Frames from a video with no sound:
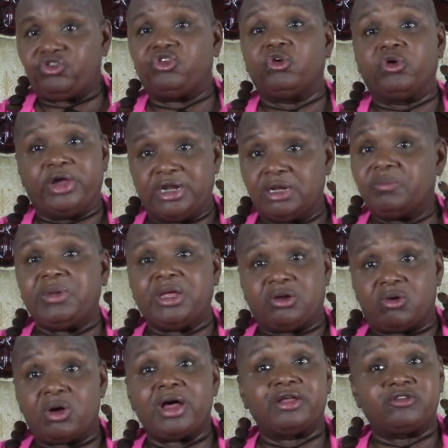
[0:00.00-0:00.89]
you're in a
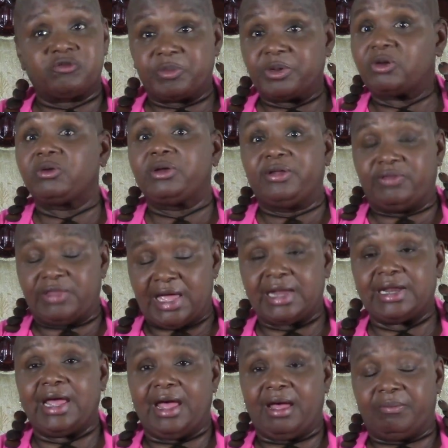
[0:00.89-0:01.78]
mental hospital and
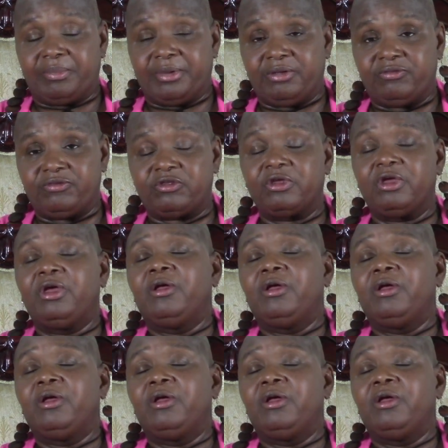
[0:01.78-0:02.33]
that happens,